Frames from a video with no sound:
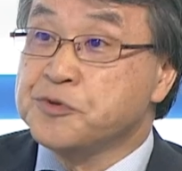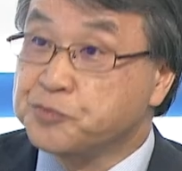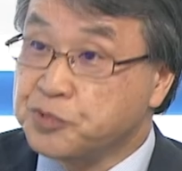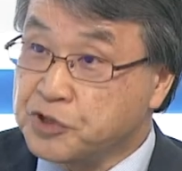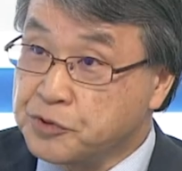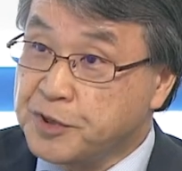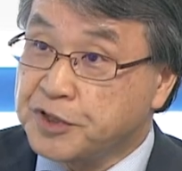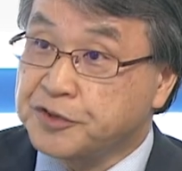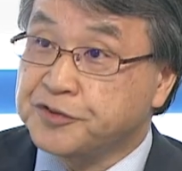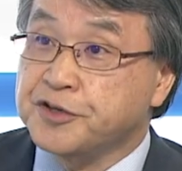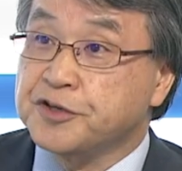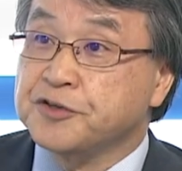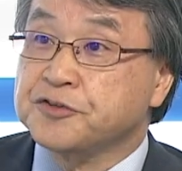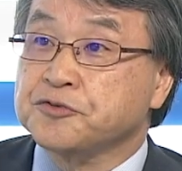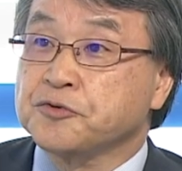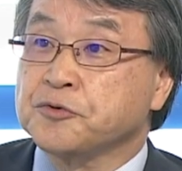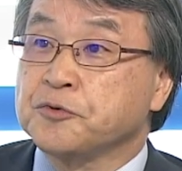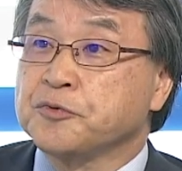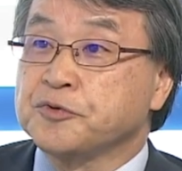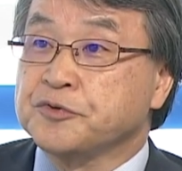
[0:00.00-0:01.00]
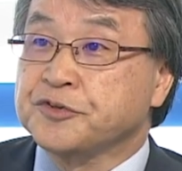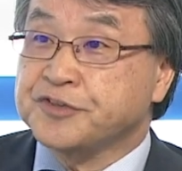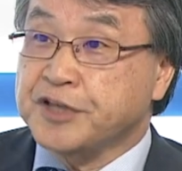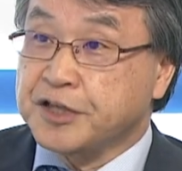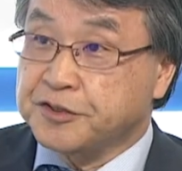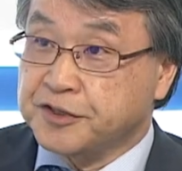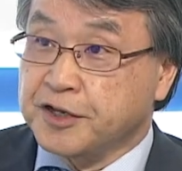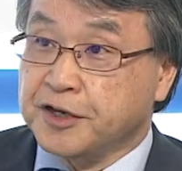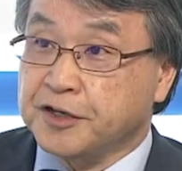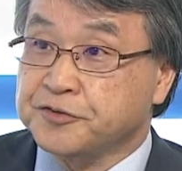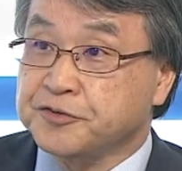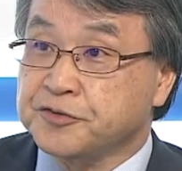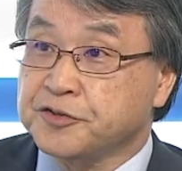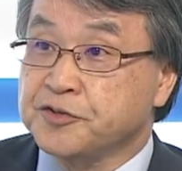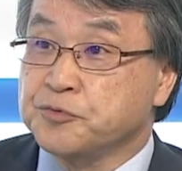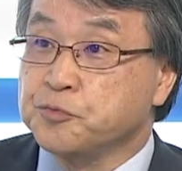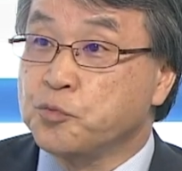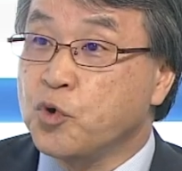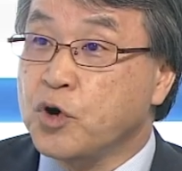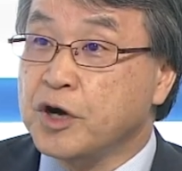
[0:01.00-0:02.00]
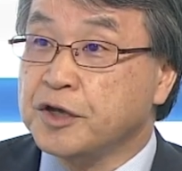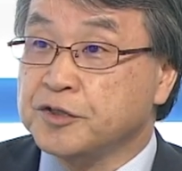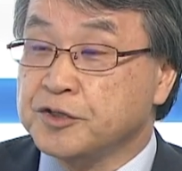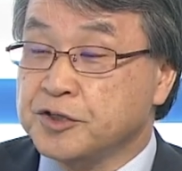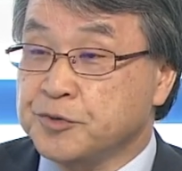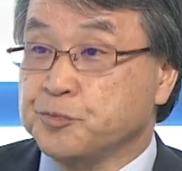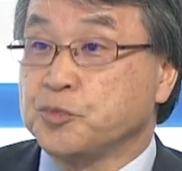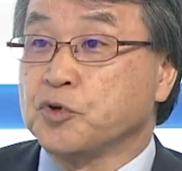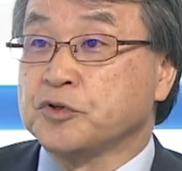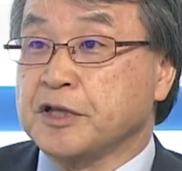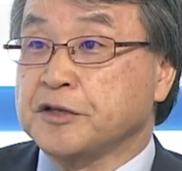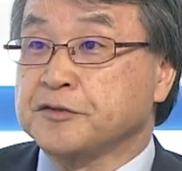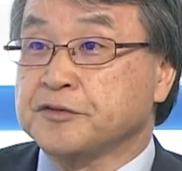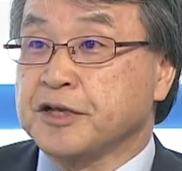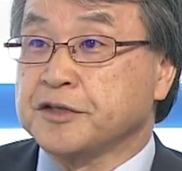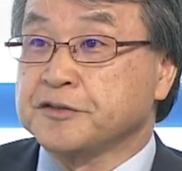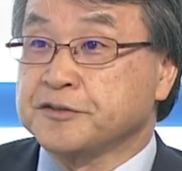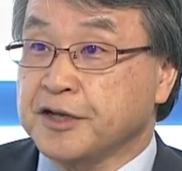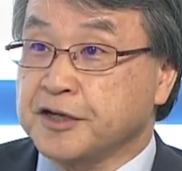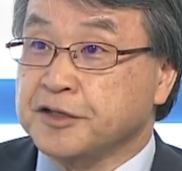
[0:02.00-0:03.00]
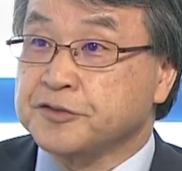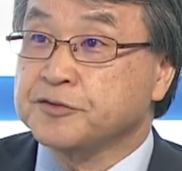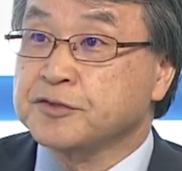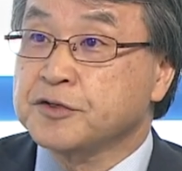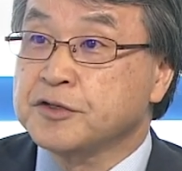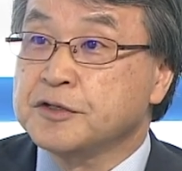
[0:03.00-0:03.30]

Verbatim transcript: implementation of standards is more important than that.